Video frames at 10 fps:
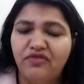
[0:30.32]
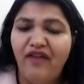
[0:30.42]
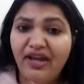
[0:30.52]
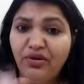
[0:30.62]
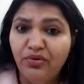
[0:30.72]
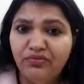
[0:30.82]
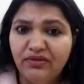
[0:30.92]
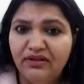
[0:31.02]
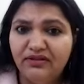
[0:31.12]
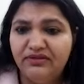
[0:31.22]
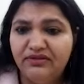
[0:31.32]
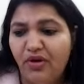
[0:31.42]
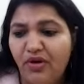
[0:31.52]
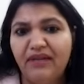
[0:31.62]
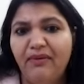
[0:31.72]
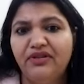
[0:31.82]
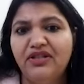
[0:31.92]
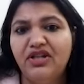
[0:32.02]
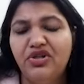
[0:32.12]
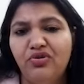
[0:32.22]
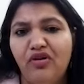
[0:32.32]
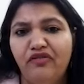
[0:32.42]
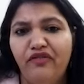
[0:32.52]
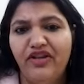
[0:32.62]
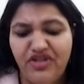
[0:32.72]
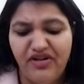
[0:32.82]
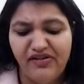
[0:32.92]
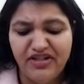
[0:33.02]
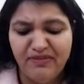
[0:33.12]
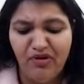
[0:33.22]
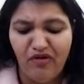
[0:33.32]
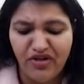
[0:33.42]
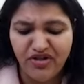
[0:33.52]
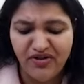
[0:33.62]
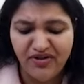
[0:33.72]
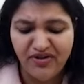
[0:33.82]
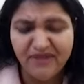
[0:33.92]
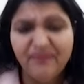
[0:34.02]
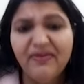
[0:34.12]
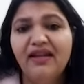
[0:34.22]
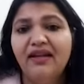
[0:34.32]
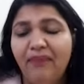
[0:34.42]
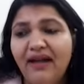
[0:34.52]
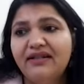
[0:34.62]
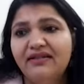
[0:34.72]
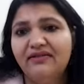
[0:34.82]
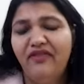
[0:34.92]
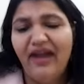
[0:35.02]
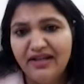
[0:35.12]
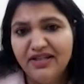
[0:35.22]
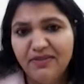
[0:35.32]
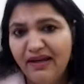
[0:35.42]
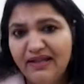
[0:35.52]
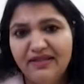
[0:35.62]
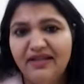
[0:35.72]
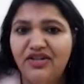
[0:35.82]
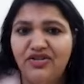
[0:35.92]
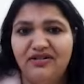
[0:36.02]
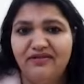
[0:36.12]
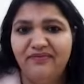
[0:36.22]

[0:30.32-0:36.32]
Why are you talking about this issue of vegetarianism and non-vegetarianism? But violence begins in the kitchen.